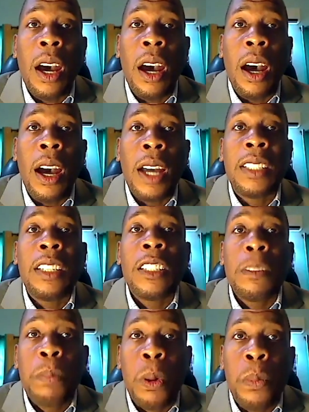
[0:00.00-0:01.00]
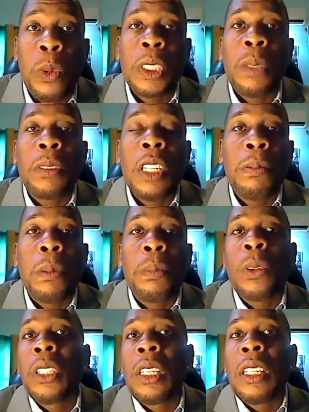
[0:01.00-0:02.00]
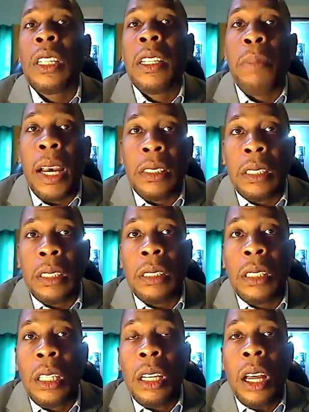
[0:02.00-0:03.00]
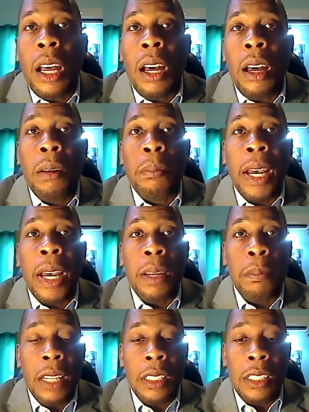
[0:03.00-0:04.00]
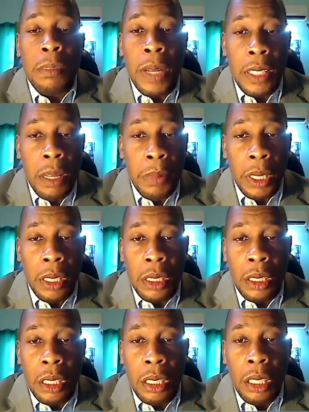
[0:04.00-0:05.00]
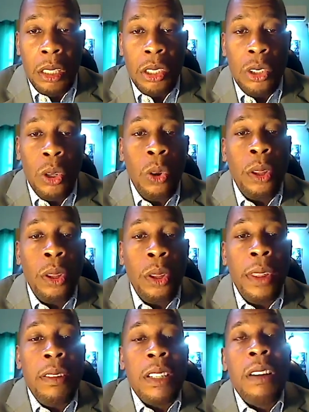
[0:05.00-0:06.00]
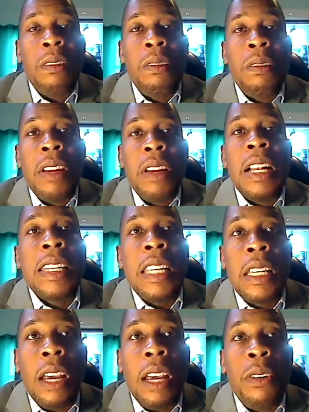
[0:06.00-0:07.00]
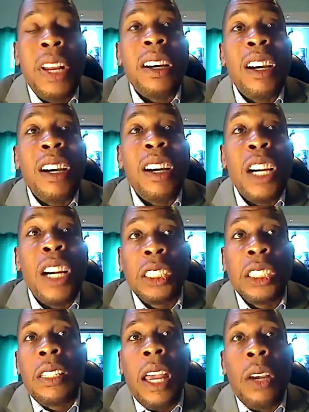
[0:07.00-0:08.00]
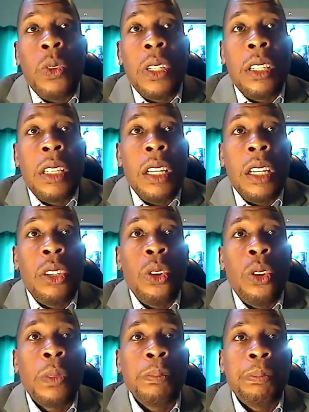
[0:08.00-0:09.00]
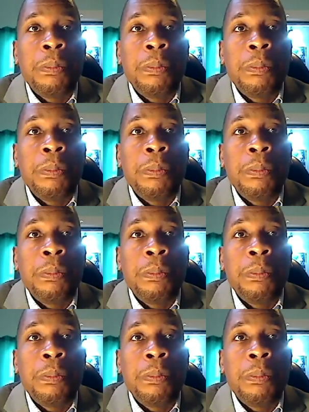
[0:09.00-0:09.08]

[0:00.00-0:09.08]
are disproportionately impacted uh, by, by this pandemic. So there is a real need, a real urgency, I would say, to